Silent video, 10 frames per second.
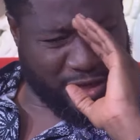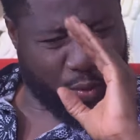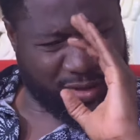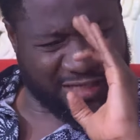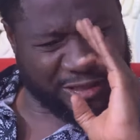there
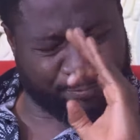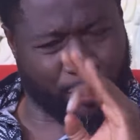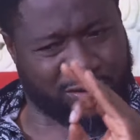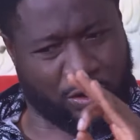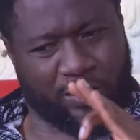was a
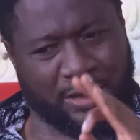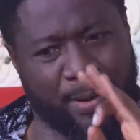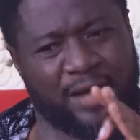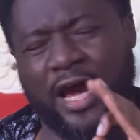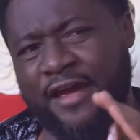spot on
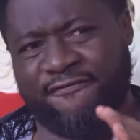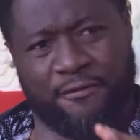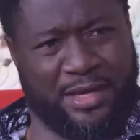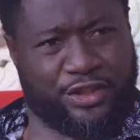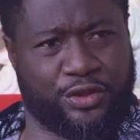about her
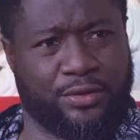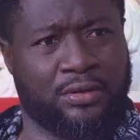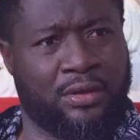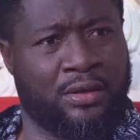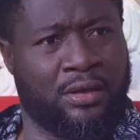
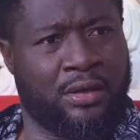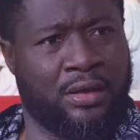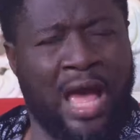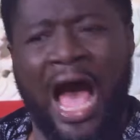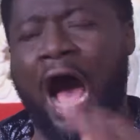information.
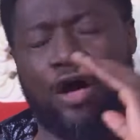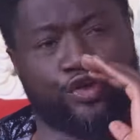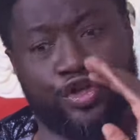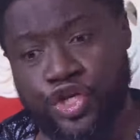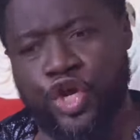I
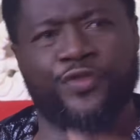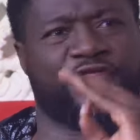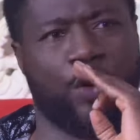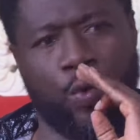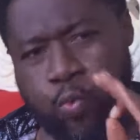also knew
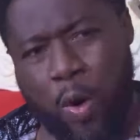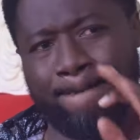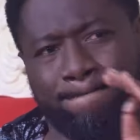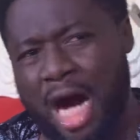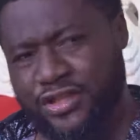there
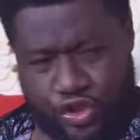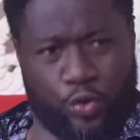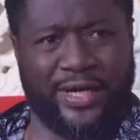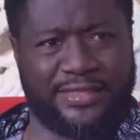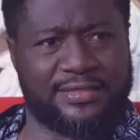were more
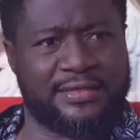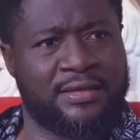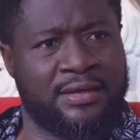to it.